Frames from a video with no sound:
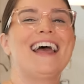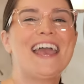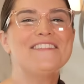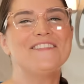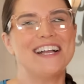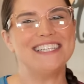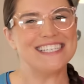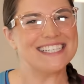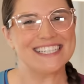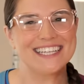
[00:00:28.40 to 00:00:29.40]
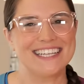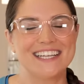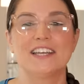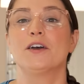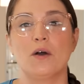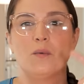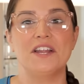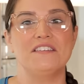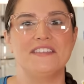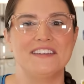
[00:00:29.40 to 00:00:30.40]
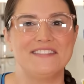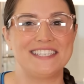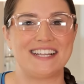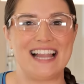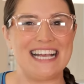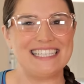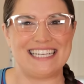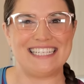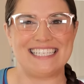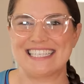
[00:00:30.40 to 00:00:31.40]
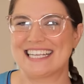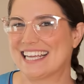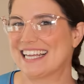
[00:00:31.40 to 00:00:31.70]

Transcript: Hey friends, what do you think of these glasses?